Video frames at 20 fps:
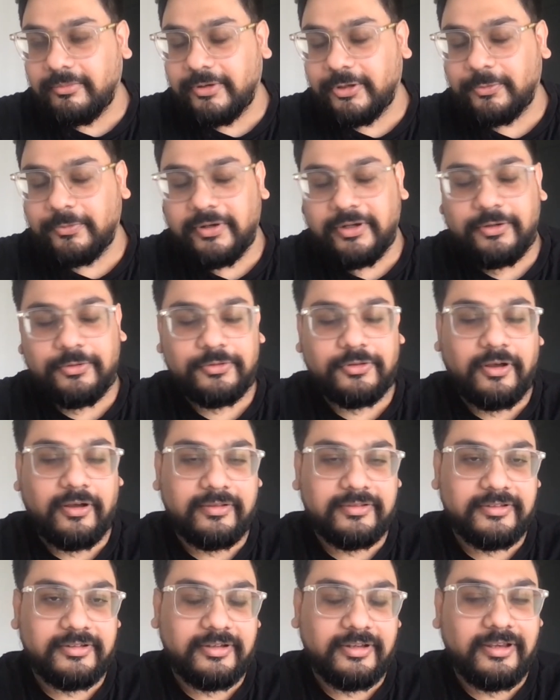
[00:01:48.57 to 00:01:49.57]
between
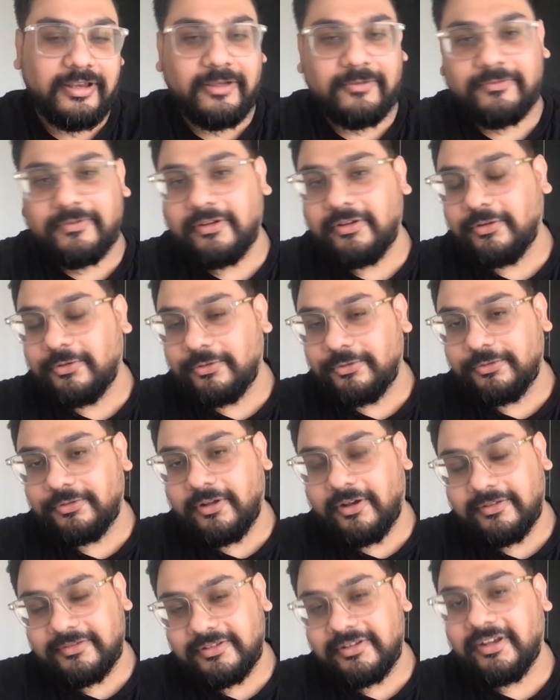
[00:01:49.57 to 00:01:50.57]
2011 to
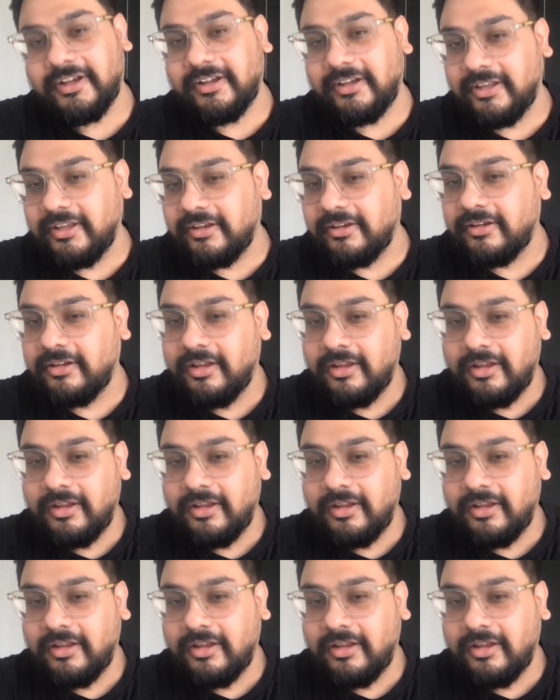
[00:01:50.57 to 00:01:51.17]
2018.